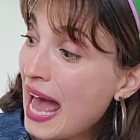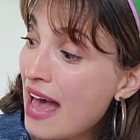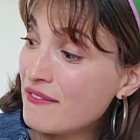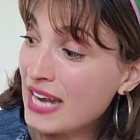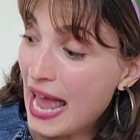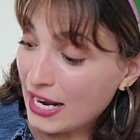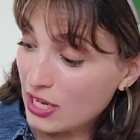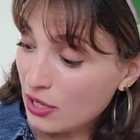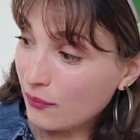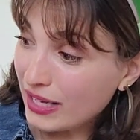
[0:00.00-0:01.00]
have An
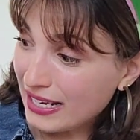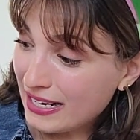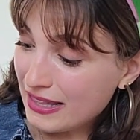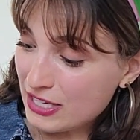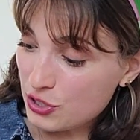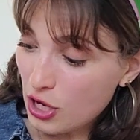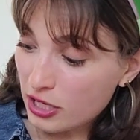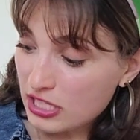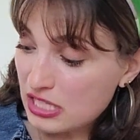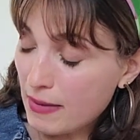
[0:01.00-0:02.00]
Echo in the
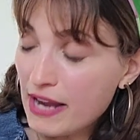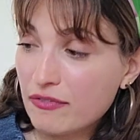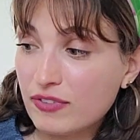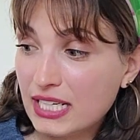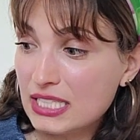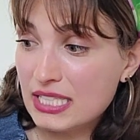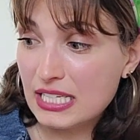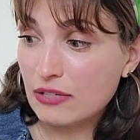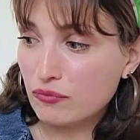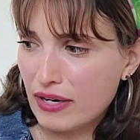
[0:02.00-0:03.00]
Darkness by
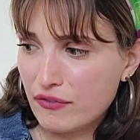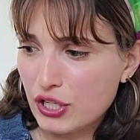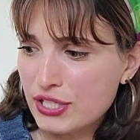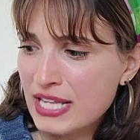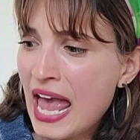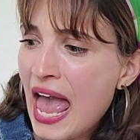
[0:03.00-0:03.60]
Francine Rivers,